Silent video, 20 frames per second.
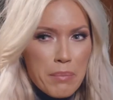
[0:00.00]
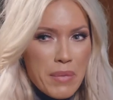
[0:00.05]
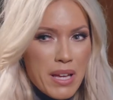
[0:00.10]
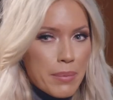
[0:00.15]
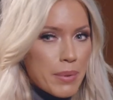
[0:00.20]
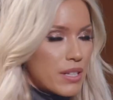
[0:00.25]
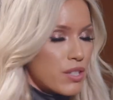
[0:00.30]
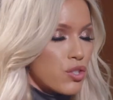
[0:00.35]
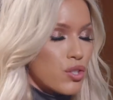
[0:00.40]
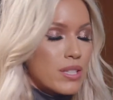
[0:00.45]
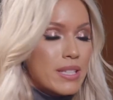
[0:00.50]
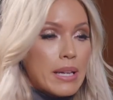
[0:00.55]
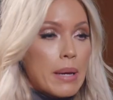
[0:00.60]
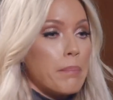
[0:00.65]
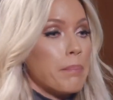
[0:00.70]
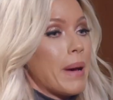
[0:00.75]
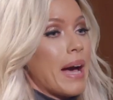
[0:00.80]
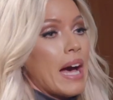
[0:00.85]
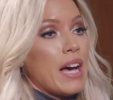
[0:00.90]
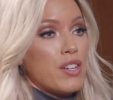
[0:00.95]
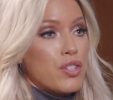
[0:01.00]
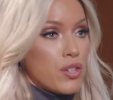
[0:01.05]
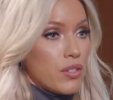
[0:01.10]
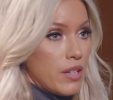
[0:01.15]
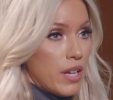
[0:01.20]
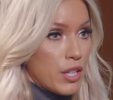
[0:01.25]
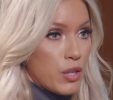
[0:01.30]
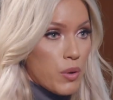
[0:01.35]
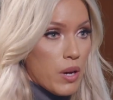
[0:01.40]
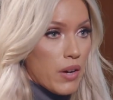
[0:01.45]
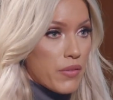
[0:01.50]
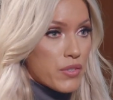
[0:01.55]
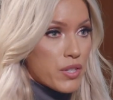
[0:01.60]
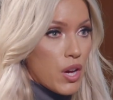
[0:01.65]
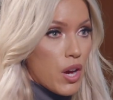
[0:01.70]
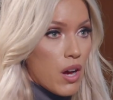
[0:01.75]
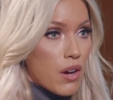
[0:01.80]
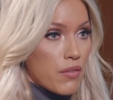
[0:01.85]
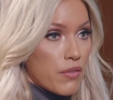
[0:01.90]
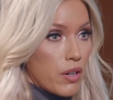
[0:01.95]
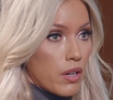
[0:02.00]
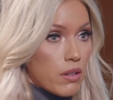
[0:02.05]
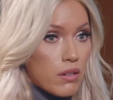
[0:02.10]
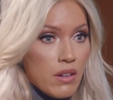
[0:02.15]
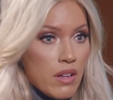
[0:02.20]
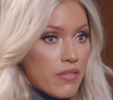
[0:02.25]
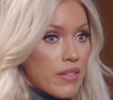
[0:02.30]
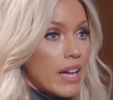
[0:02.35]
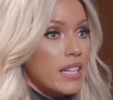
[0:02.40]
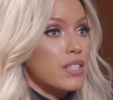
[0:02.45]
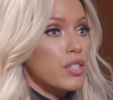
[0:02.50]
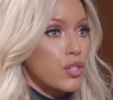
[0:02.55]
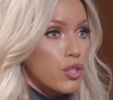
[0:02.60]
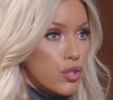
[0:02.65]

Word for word: maybe it's just compassion that you have to offer. That's a